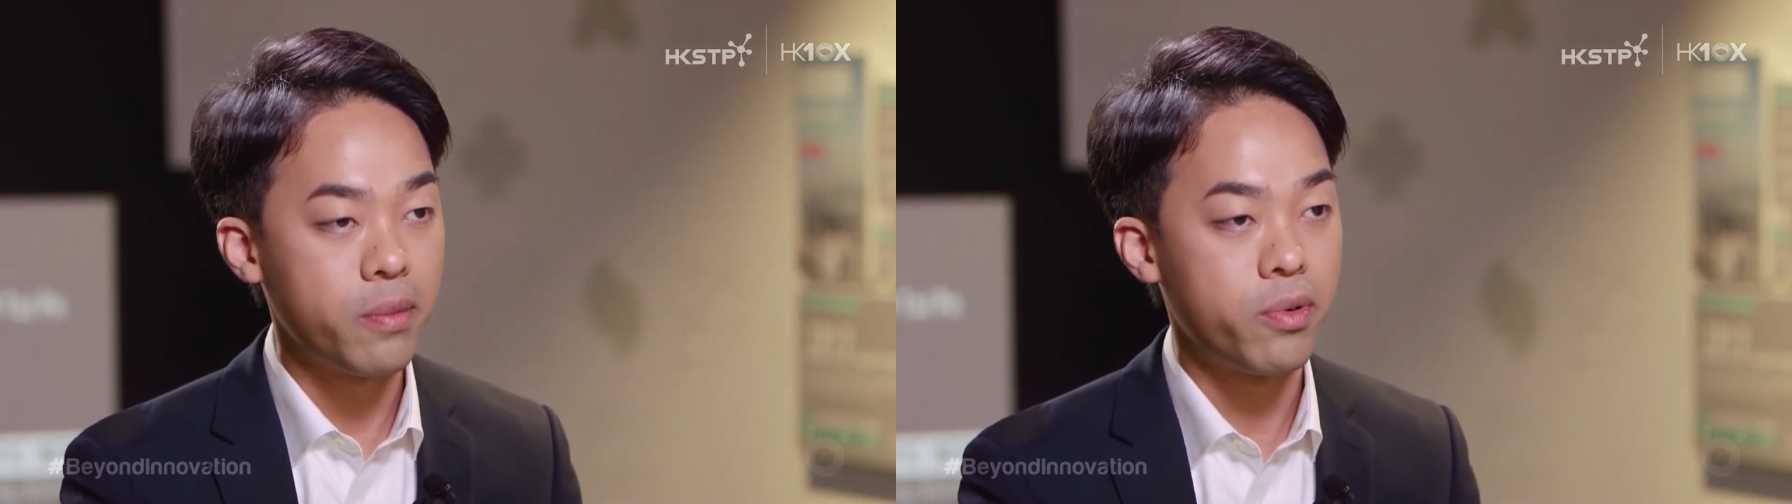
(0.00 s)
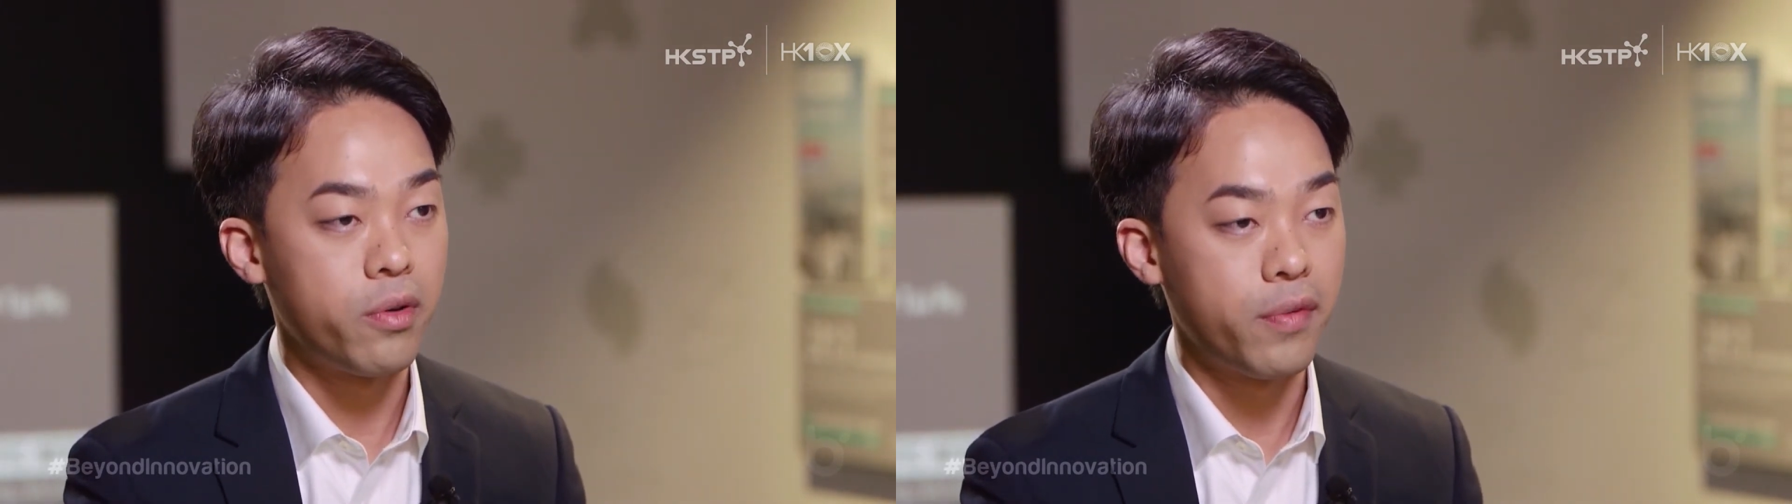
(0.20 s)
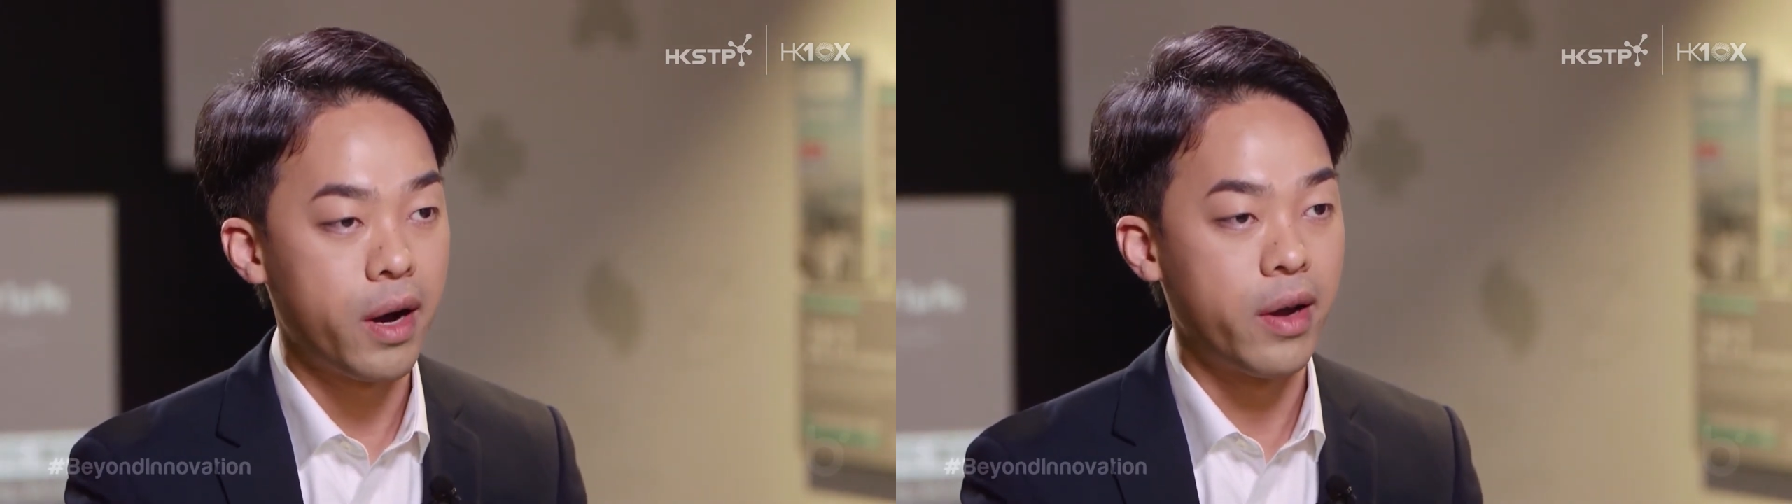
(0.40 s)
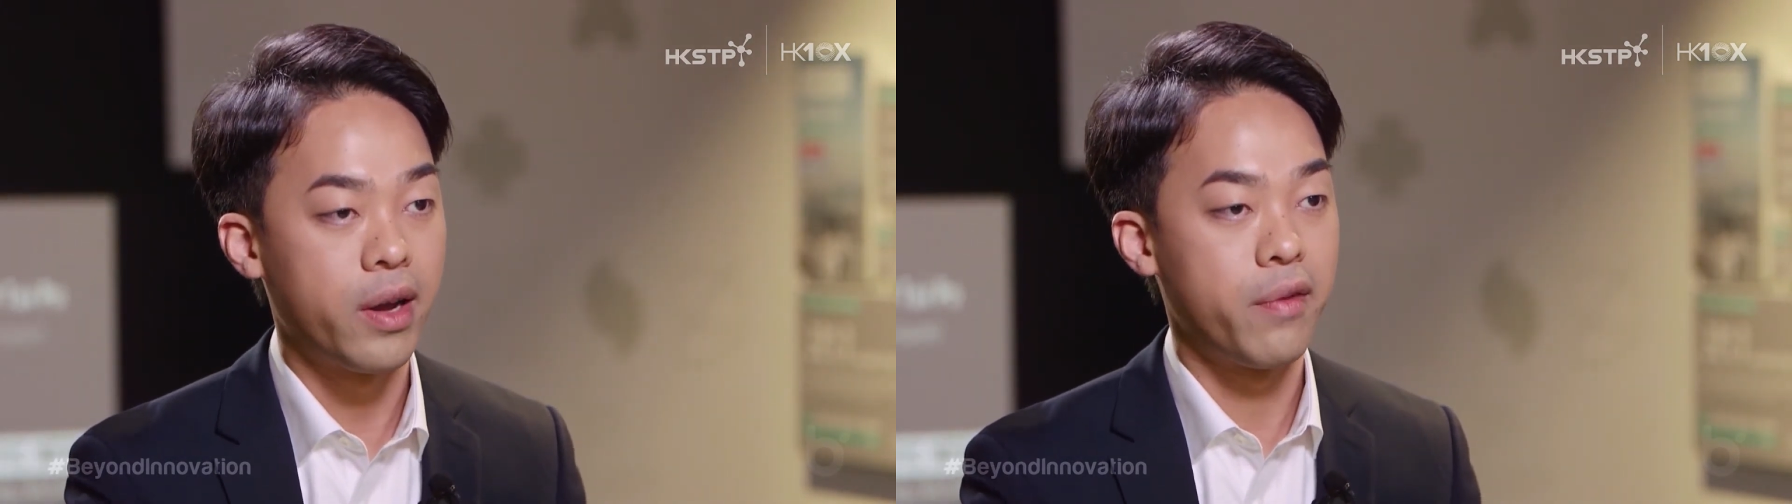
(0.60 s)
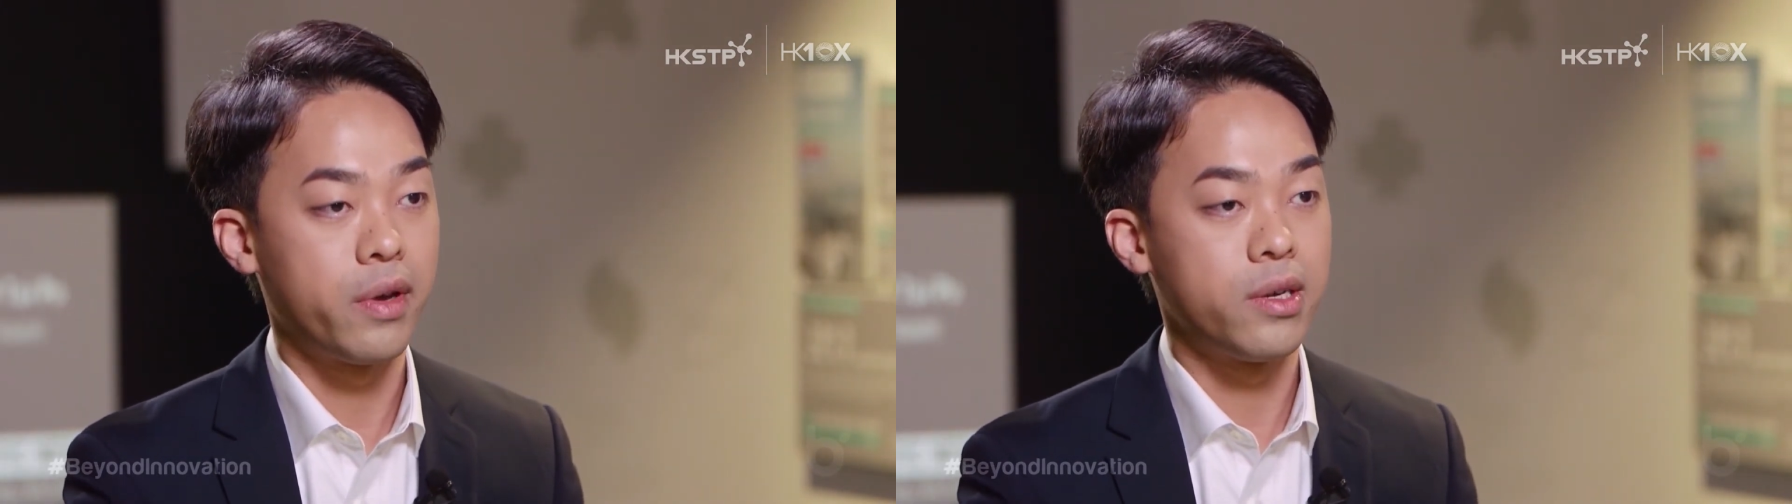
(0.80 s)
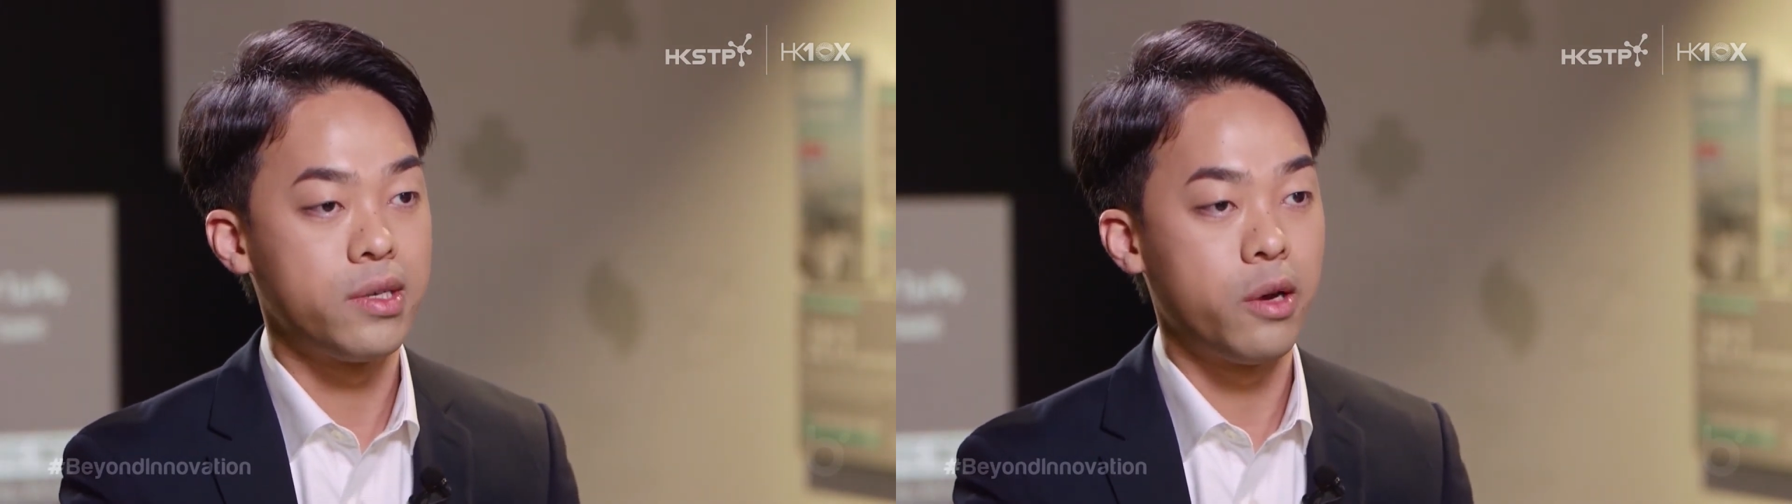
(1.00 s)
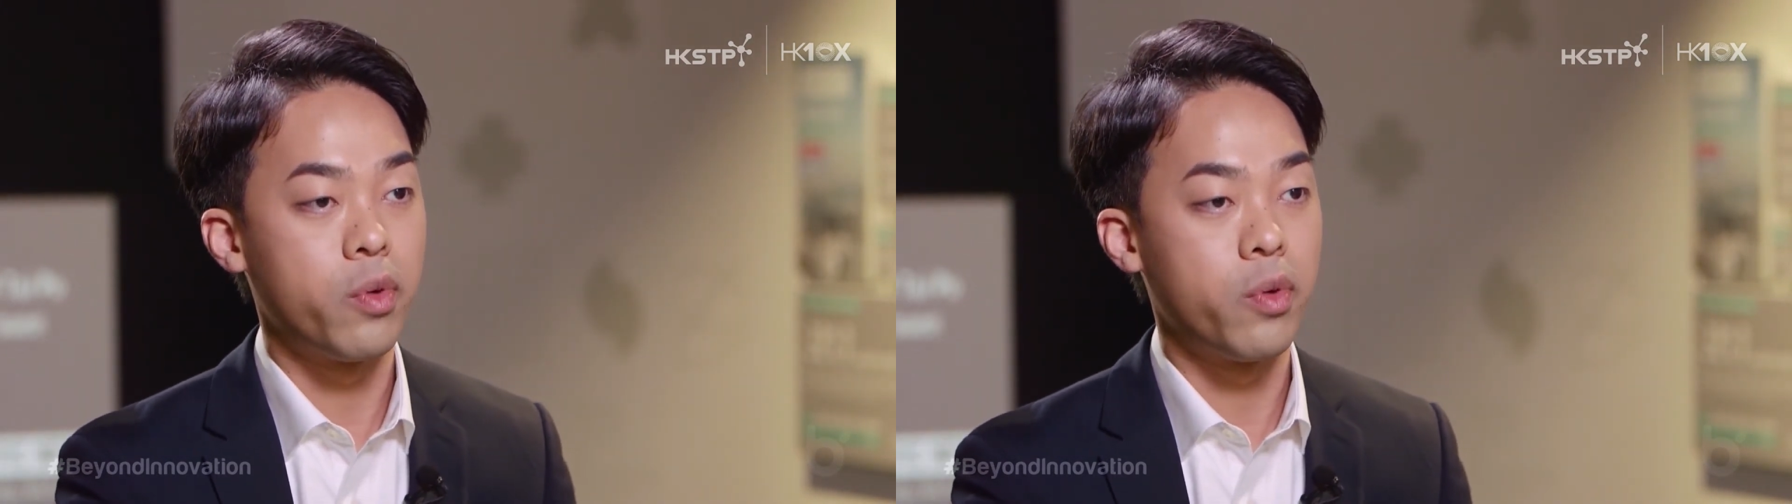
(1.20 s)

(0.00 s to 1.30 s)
profile and efficacy